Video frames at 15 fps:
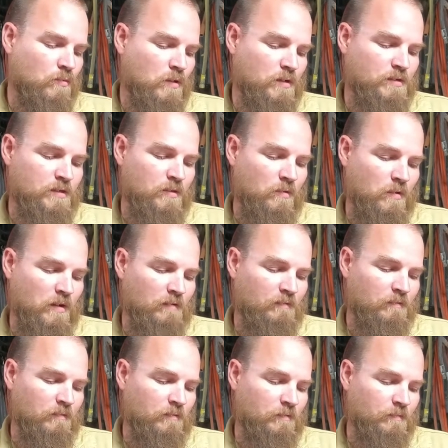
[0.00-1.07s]

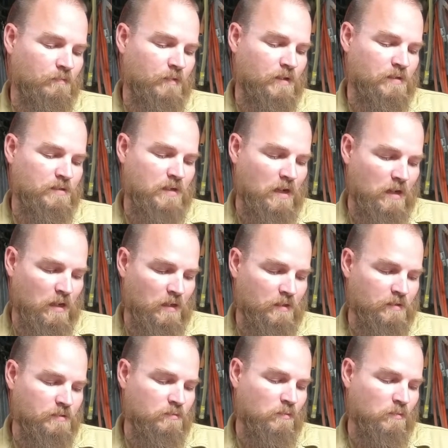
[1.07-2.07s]
whatsoever is honest,